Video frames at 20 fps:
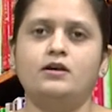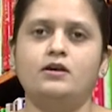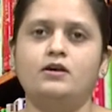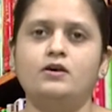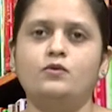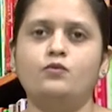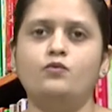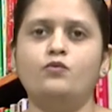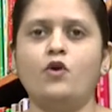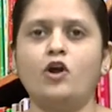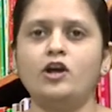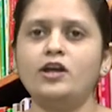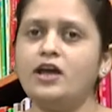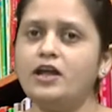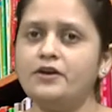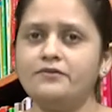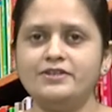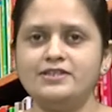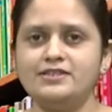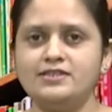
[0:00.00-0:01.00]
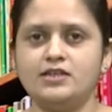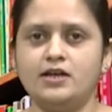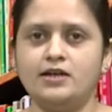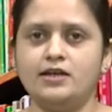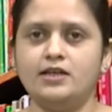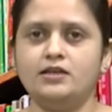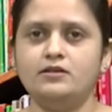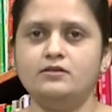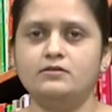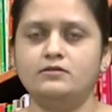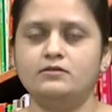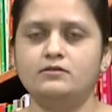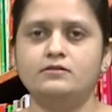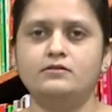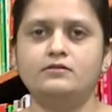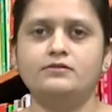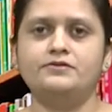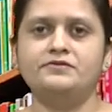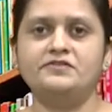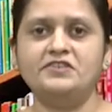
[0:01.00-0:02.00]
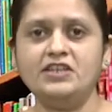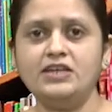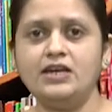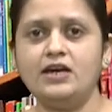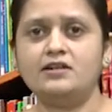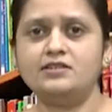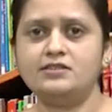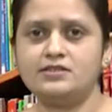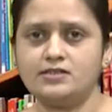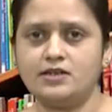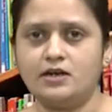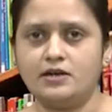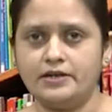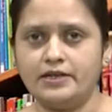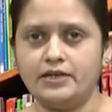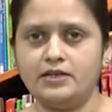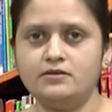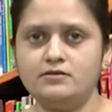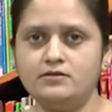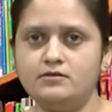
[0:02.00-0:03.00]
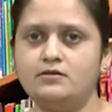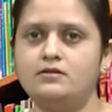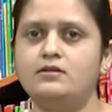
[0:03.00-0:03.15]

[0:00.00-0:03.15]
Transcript: what are we studying? We are studying